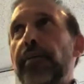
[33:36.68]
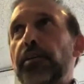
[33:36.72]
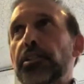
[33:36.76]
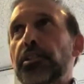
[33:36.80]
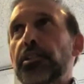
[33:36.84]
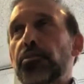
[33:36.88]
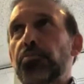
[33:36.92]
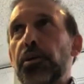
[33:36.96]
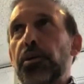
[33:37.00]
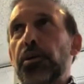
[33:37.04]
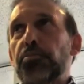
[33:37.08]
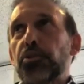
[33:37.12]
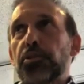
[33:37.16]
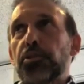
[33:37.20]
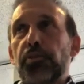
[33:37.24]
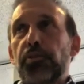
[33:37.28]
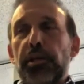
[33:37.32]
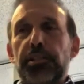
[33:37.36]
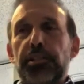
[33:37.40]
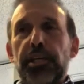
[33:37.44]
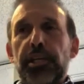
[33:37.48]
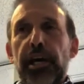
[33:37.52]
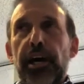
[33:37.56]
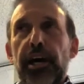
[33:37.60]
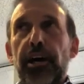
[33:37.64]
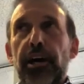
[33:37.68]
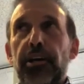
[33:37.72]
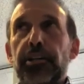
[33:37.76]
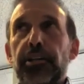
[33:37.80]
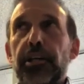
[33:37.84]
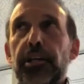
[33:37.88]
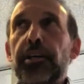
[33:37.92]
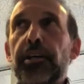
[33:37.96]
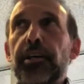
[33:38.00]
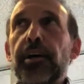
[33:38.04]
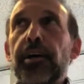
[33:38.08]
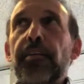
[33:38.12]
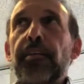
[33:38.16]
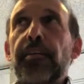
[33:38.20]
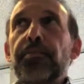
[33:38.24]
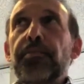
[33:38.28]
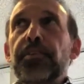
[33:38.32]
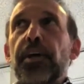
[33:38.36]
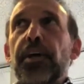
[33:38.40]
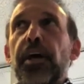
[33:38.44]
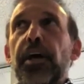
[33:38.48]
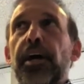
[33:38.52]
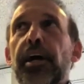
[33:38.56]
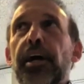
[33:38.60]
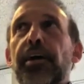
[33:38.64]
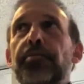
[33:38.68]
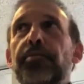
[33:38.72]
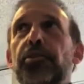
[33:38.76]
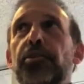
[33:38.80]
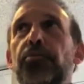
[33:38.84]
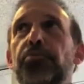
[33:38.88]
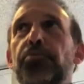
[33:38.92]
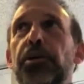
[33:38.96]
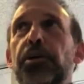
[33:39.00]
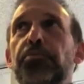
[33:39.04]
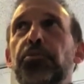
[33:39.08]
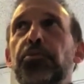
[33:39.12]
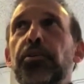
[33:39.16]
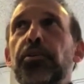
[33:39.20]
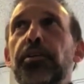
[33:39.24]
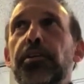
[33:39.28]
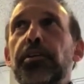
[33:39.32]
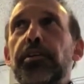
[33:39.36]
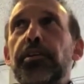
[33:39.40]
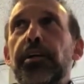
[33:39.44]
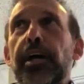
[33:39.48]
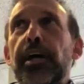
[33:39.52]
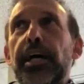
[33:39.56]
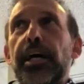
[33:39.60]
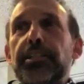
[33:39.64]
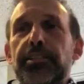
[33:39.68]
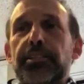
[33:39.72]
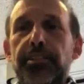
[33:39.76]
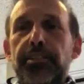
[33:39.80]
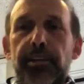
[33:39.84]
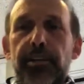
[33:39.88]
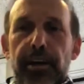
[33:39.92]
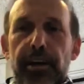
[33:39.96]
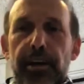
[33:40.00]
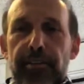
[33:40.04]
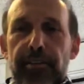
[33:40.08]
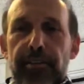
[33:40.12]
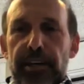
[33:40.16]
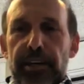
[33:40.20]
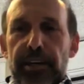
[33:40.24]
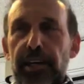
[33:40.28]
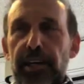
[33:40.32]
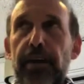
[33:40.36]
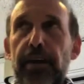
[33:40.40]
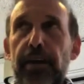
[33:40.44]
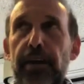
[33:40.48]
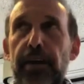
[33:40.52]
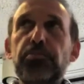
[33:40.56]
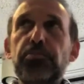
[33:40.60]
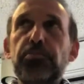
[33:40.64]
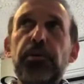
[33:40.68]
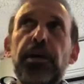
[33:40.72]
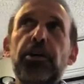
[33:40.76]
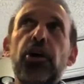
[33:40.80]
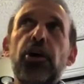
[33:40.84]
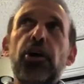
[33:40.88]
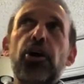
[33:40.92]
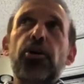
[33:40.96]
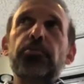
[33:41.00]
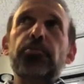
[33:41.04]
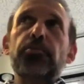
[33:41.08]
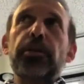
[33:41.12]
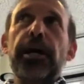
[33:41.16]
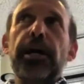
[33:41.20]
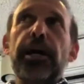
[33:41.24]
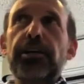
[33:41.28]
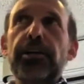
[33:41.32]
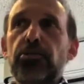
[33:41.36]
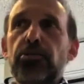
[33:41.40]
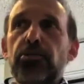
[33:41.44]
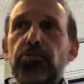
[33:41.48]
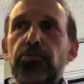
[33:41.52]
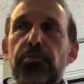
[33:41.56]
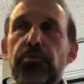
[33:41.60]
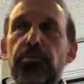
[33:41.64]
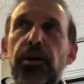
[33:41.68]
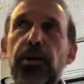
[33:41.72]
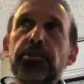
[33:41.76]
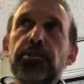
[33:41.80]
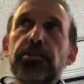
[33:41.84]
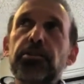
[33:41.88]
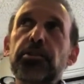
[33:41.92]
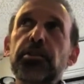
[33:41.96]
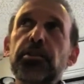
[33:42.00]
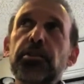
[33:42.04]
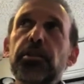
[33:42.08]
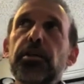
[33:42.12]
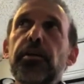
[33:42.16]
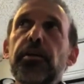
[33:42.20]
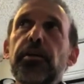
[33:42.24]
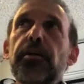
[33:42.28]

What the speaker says: to people's mentality. People have had time to spend at home the last 3 months,